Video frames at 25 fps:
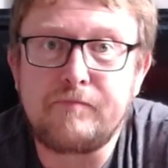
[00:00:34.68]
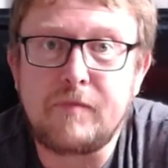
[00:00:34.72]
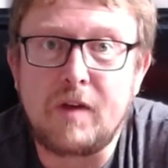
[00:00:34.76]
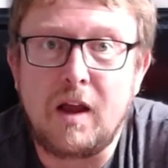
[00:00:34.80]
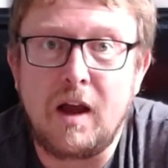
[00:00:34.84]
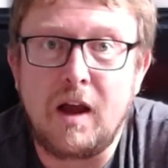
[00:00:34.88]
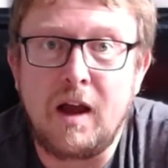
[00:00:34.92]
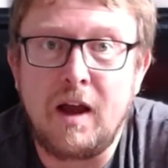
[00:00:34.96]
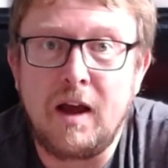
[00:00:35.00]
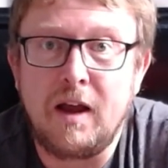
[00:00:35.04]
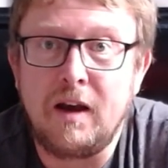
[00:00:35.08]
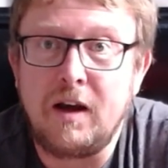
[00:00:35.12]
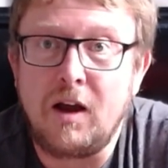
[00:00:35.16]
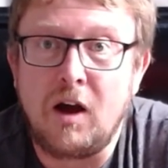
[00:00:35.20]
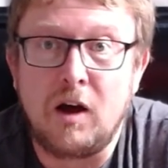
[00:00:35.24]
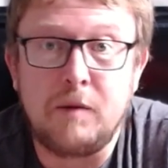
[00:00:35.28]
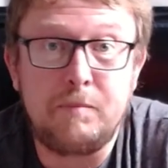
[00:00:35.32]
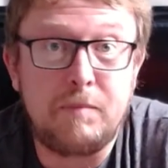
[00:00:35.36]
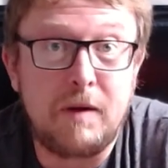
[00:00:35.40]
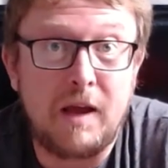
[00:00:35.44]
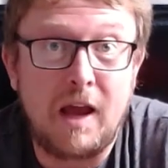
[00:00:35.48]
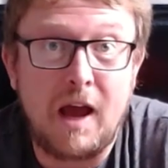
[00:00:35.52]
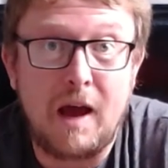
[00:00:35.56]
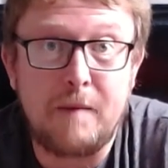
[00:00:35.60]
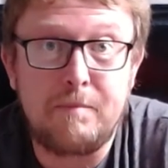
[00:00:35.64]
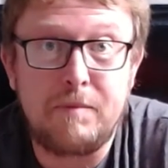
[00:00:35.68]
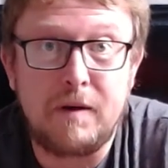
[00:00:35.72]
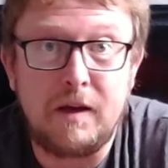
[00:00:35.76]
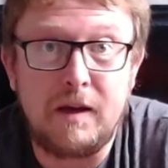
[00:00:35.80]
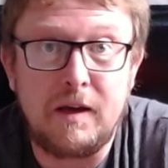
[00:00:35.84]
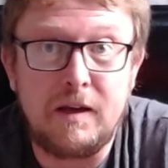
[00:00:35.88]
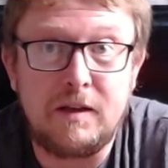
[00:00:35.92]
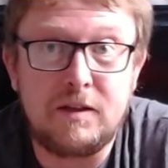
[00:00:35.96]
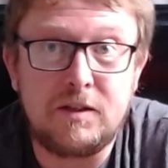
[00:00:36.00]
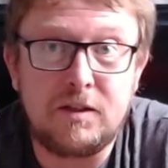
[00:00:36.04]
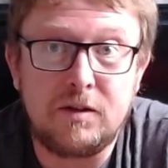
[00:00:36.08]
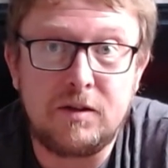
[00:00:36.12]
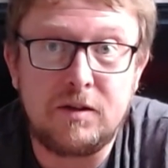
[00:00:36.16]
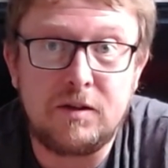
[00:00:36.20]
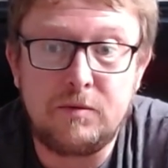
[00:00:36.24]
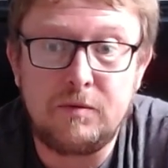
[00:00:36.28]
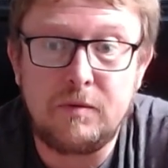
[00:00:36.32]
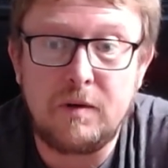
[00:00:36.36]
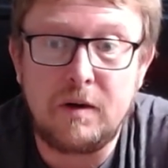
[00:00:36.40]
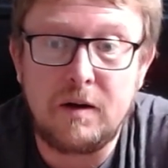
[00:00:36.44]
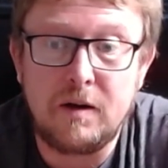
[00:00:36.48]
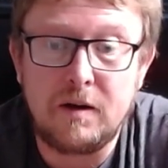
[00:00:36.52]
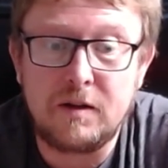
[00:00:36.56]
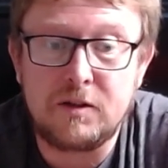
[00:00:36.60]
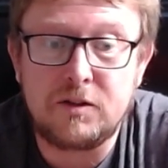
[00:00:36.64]
And I'd be happy
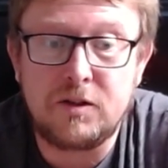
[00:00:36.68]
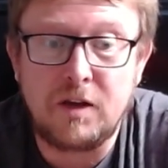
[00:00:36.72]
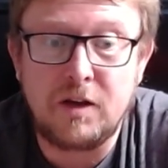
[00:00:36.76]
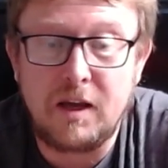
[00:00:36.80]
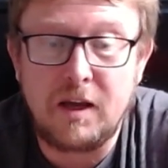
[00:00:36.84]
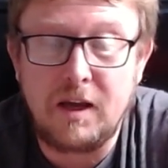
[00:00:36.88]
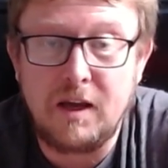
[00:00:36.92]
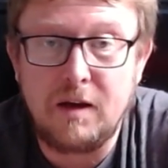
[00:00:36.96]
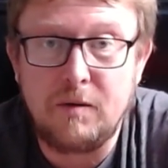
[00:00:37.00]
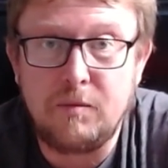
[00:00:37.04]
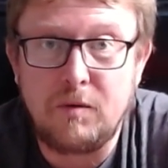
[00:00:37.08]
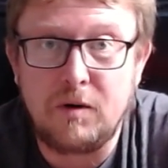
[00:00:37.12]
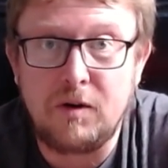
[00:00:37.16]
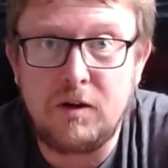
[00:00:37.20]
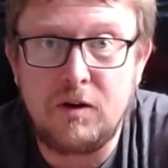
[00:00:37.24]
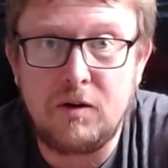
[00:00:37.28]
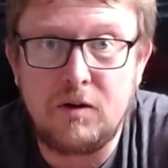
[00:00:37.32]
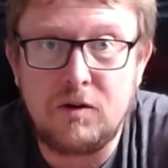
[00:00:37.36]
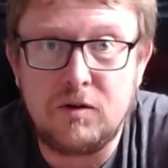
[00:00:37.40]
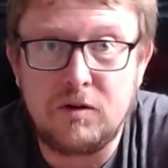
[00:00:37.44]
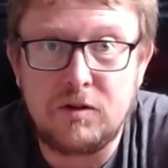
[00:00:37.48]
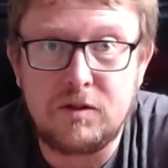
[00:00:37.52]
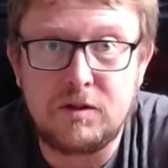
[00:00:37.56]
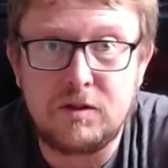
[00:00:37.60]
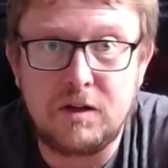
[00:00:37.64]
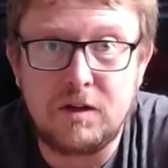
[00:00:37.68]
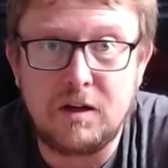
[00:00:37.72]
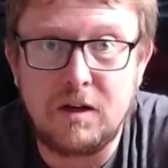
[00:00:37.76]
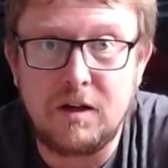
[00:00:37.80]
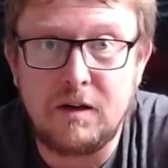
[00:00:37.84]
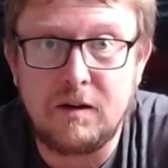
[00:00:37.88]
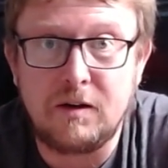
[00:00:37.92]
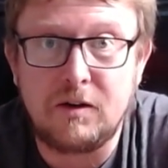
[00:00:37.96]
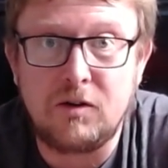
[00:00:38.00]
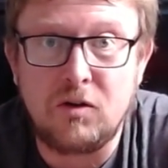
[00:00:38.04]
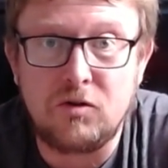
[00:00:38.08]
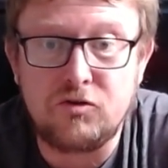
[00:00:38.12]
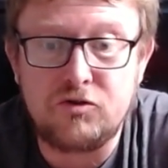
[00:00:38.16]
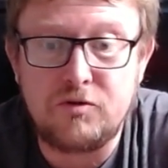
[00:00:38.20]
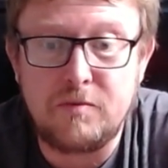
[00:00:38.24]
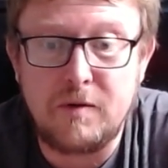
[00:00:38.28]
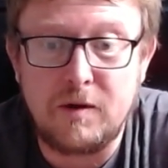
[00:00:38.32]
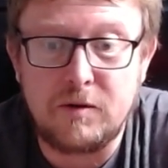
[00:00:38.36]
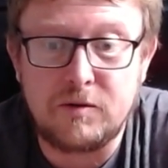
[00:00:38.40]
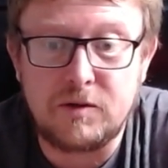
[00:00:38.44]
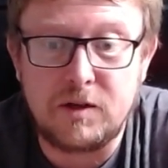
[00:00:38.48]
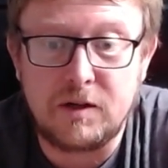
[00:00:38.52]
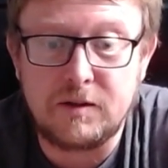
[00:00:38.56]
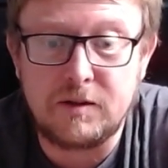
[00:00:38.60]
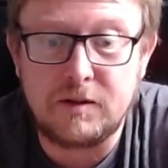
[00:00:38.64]
to hear what you could
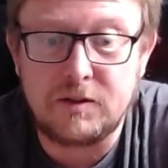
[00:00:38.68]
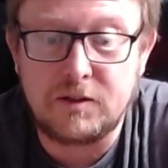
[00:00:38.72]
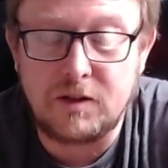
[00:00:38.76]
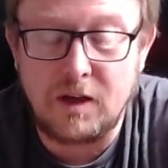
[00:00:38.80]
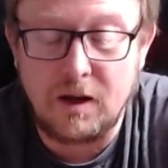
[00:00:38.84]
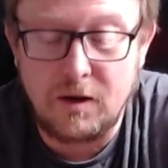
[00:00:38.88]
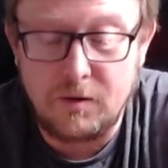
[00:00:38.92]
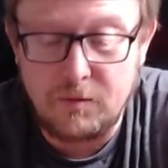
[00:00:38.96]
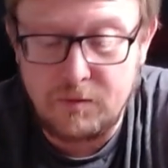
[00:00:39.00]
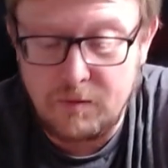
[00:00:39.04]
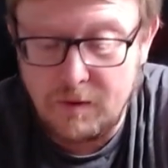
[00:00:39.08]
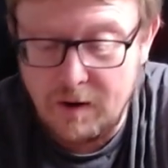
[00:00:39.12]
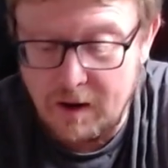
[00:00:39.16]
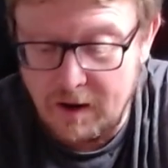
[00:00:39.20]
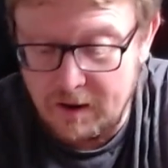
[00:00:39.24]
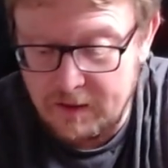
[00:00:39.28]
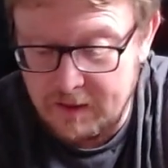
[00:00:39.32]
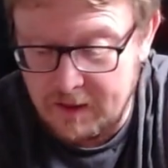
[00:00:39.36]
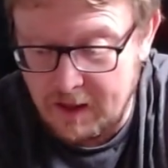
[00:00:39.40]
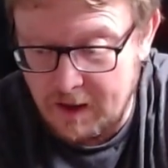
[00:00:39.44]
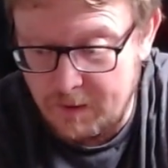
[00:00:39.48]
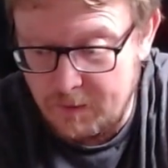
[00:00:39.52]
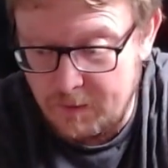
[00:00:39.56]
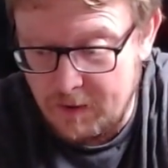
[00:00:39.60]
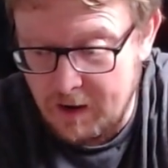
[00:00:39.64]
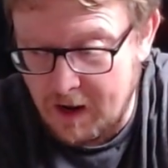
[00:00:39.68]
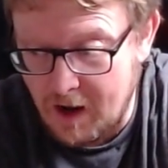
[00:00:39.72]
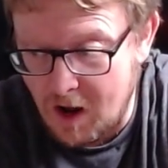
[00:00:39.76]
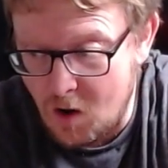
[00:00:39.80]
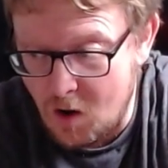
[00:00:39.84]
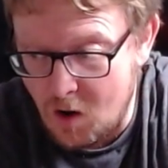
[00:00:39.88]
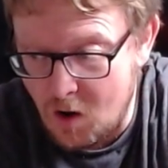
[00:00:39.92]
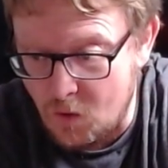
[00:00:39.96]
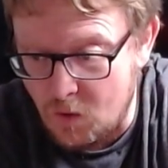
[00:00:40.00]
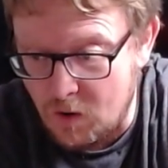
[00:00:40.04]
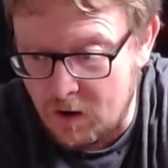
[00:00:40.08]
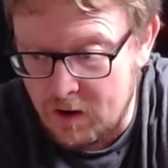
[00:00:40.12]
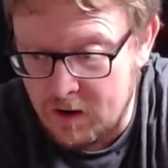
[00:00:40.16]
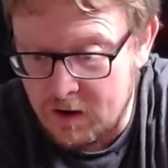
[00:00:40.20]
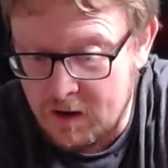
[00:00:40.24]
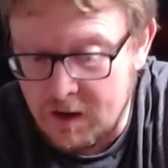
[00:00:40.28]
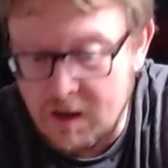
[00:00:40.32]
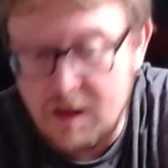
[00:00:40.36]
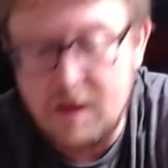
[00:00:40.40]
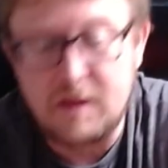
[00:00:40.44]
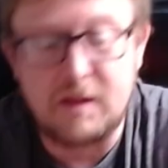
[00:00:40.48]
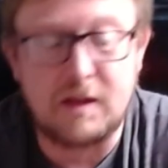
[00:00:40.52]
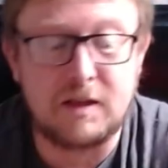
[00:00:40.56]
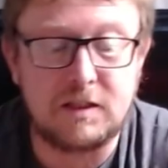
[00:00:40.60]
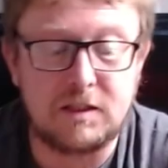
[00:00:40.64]
contribute. So there we go.
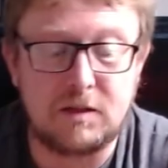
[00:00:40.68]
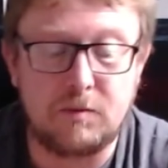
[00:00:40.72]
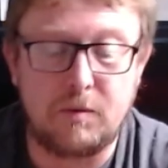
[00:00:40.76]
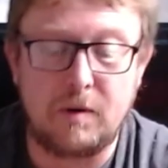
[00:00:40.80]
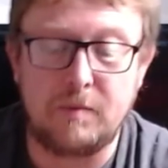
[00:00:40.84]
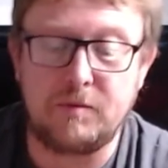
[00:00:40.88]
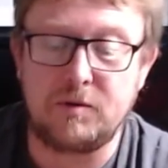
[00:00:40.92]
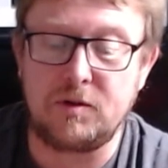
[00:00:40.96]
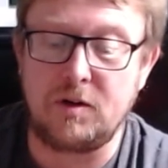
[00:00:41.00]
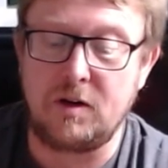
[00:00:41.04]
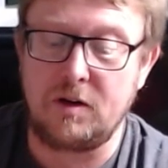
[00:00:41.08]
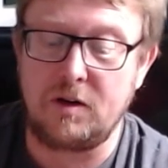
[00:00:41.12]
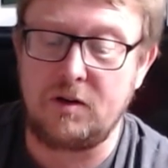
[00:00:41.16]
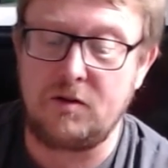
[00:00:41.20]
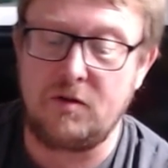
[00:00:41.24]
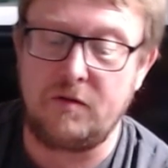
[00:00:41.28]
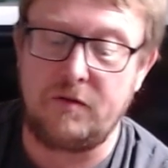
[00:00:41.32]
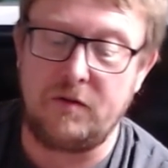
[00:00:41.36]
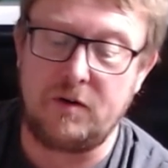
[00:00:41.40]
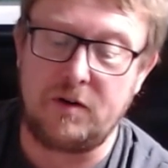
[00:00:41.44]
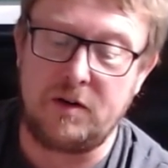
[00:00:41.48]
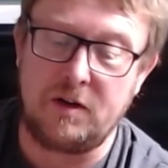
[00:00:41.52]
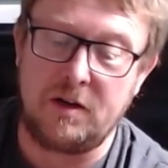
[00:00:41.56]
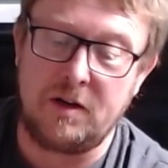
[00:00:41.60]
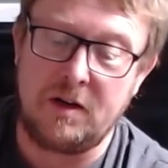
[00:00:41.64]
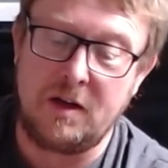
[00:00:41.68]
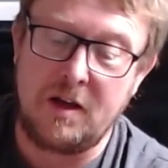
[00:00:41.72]
There's the website covered.